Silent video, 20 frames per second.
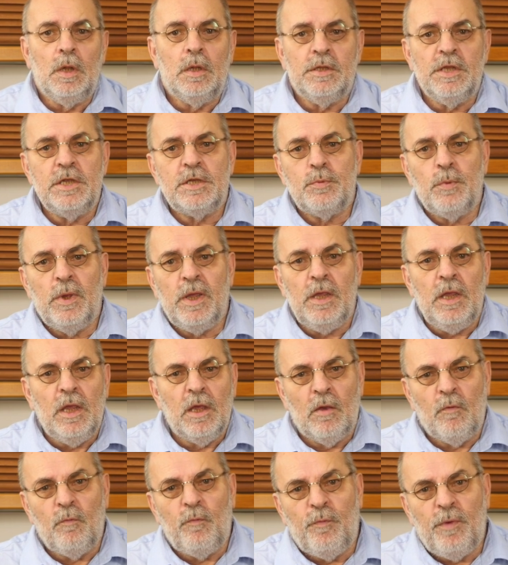This way
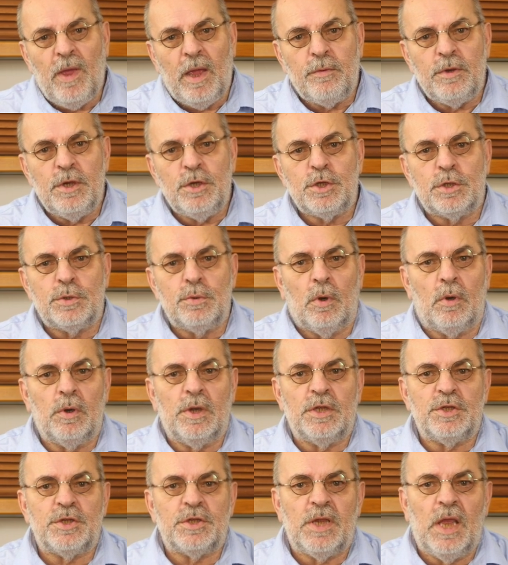a very strong
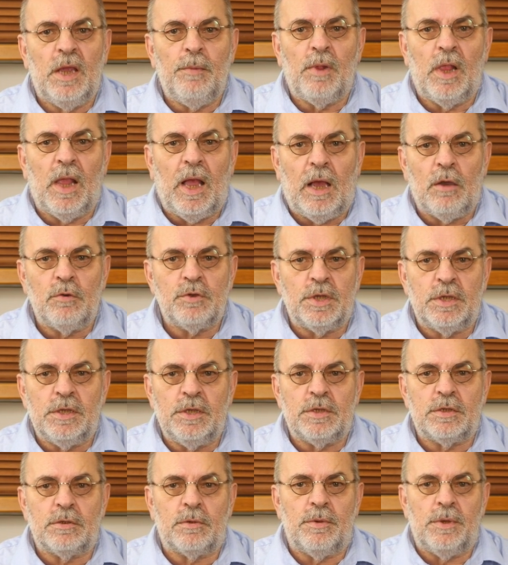and stable housing
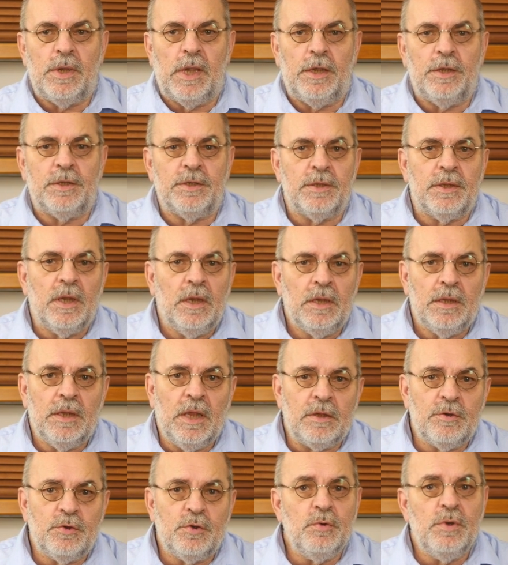is created
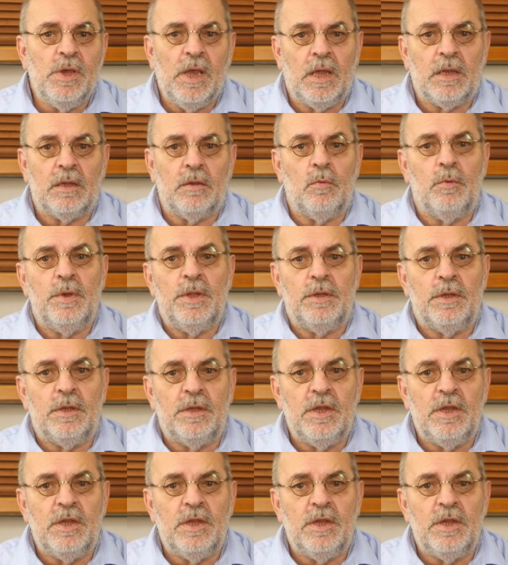that together with the